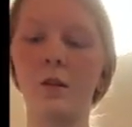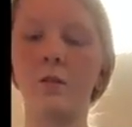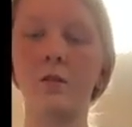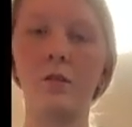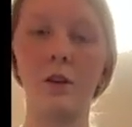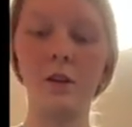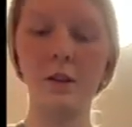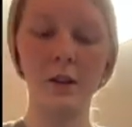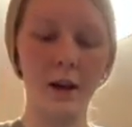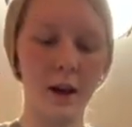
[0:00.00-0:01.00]
So there's
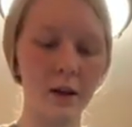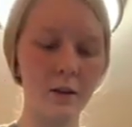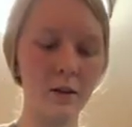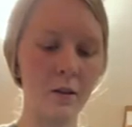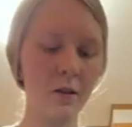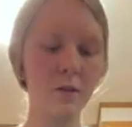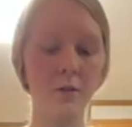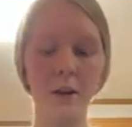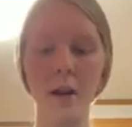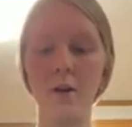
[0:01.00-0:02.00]
that. So
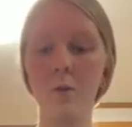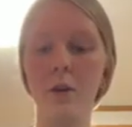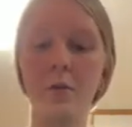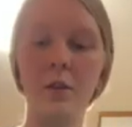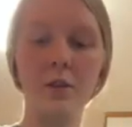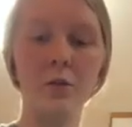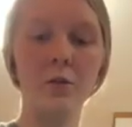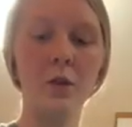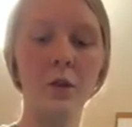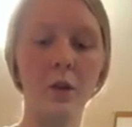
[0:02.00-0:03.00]
now what I'm going to do is
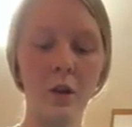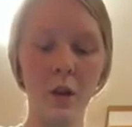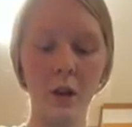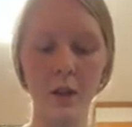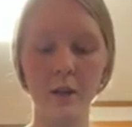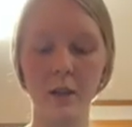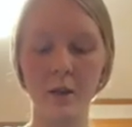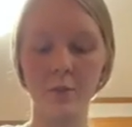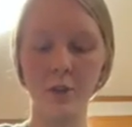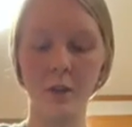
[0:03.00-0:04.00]

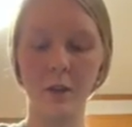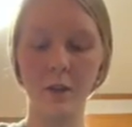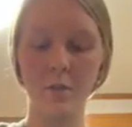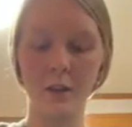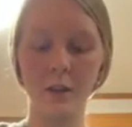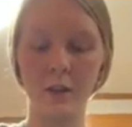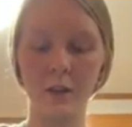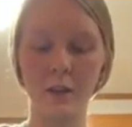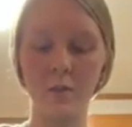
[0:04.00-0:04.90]
I'm just going to keep mixing this,